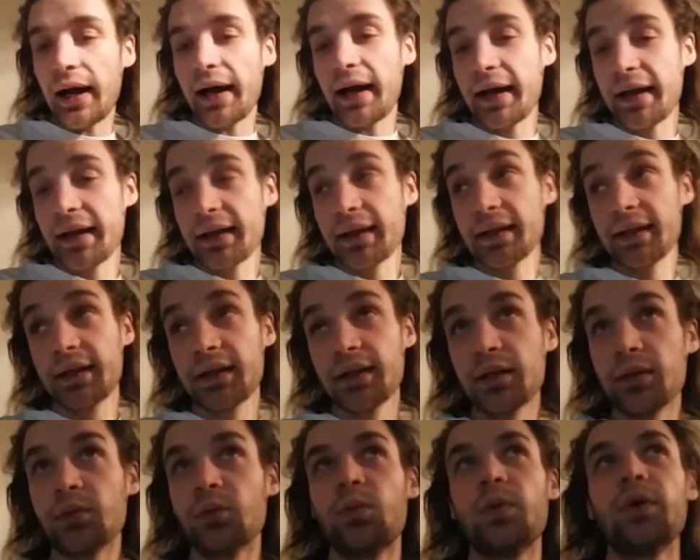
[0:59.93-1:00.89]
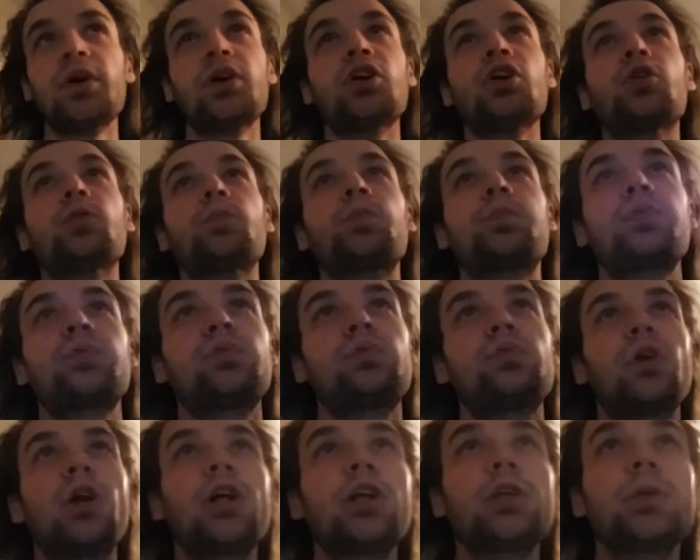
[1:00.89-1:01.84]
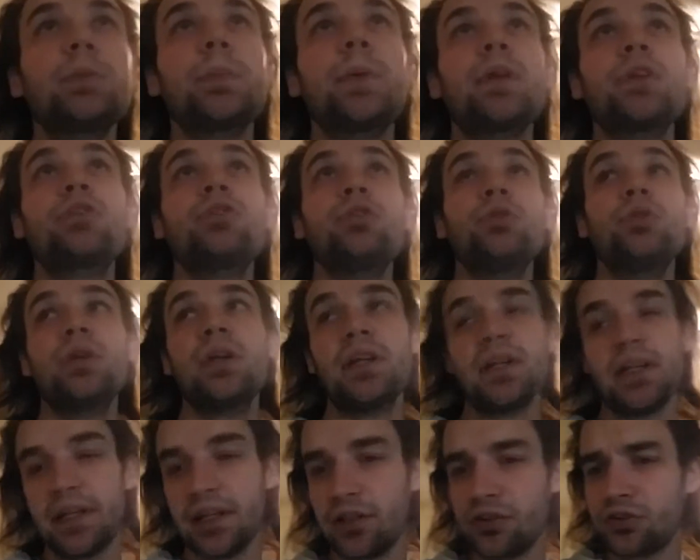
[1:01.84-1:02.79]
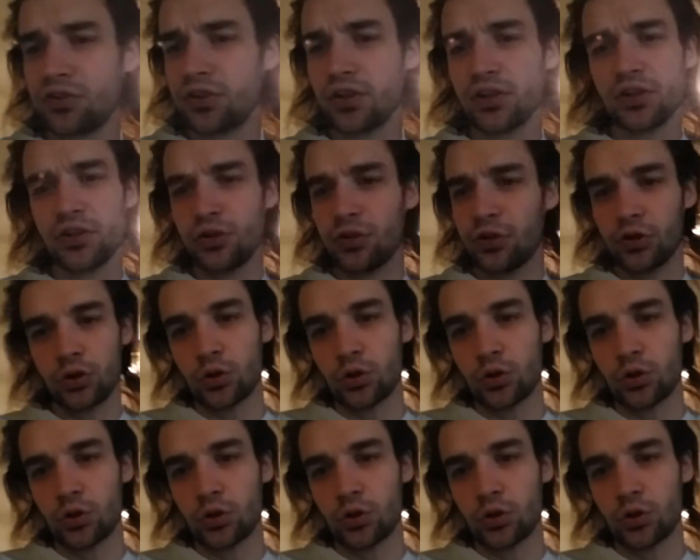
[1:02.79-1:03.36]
I will probably be tuning into the New